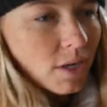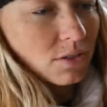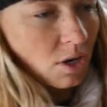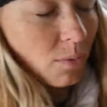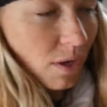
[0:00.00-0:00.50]
twenty,
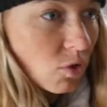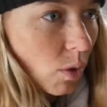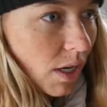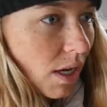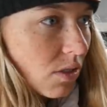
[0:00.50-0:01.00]
sorry, we have
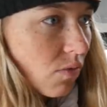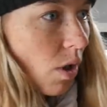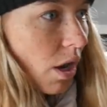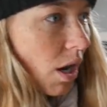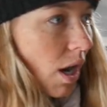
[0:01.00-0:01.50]
twenty gallons of
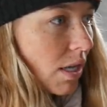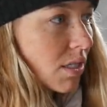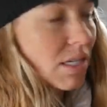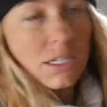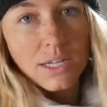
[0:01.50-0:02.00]
water and
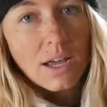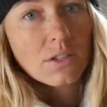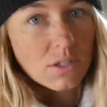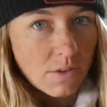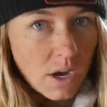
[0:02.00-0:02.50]
six
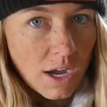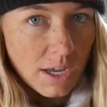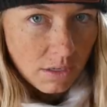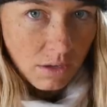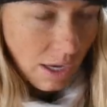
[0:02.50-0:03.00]
gallons of
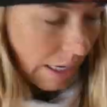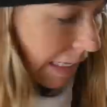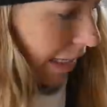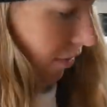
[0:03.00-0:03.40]
hot at any